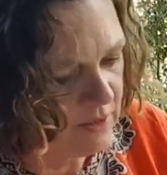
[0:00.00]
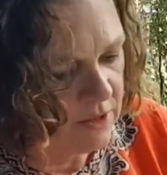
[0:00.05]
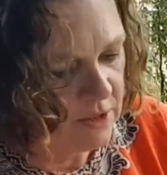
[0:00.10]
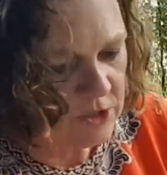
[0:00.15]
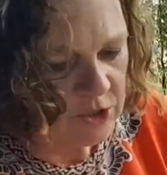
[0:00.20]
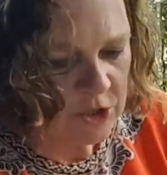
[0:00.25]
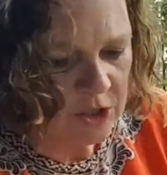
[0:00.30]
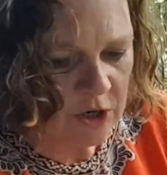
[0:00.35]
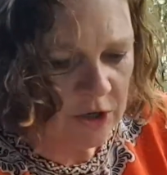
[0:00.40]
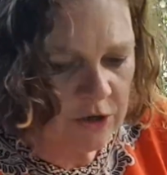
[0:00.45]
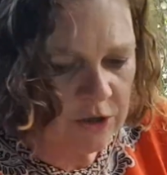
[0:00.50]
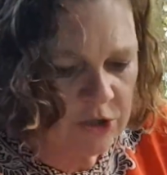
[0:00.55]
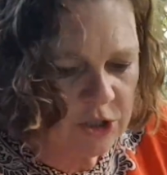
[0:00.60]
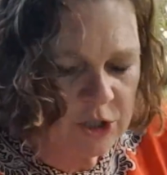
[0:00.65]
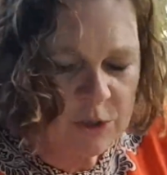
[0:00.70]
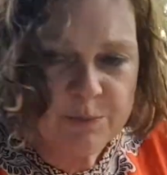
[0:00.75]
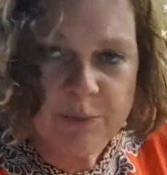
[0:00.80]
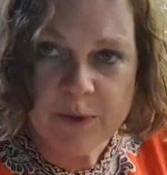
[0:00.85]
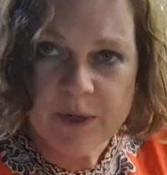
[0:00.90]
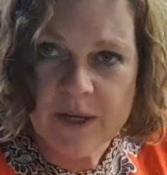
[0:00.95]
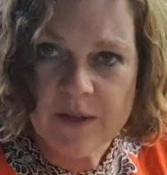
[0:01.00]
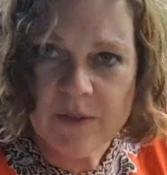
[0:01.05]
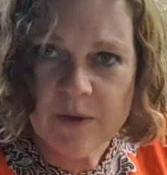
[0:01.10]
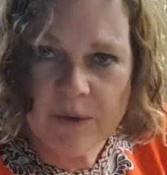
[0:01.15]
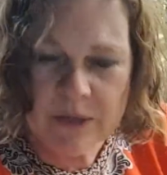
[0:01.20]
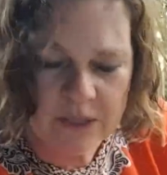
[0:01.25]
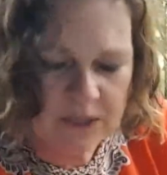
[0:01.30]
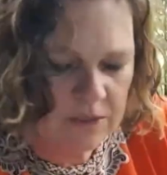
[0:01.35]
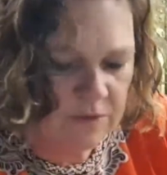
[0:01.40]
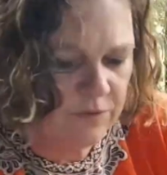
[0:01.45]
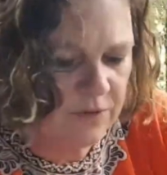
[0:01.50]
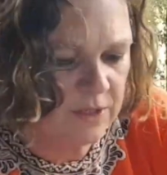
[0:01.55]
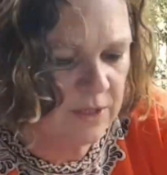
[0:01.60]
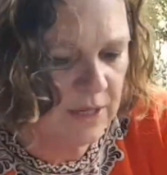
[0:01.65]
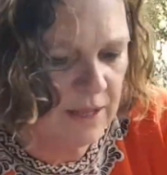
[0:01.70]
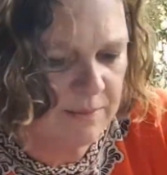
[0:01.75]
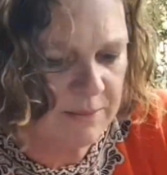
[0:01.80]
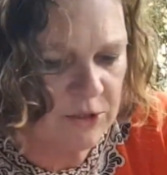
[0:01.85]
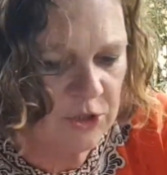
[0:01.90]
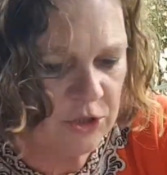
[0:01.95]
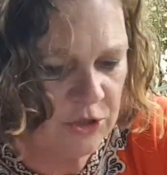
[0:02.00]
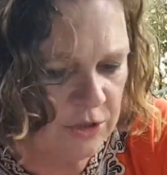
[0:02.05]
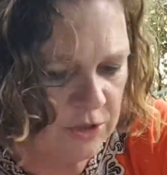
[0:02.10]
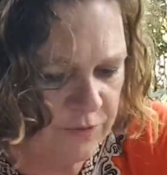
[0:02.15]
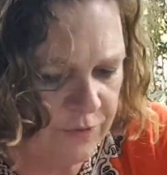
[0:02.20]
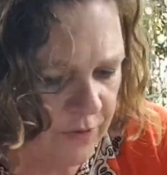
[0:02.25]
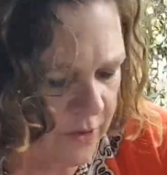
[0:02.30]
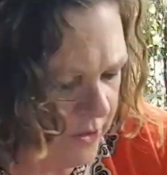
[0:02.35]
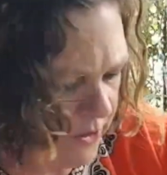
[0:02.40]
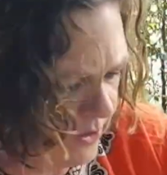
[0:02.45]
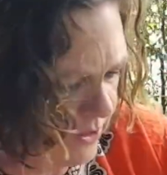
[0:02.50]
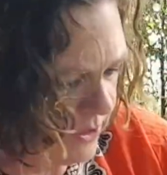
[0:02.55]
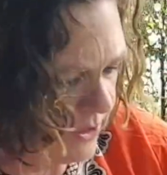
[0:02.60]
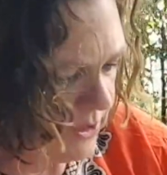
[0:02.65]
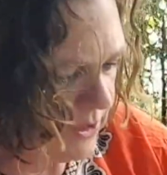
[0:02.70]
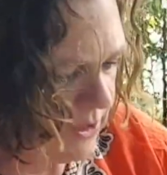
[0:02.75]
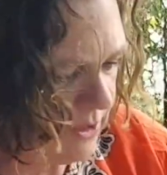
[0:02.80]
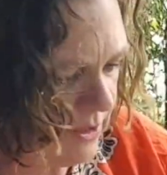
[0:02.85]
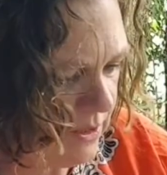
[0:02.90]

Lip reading: So just put in the rest of your lemon juice, folks.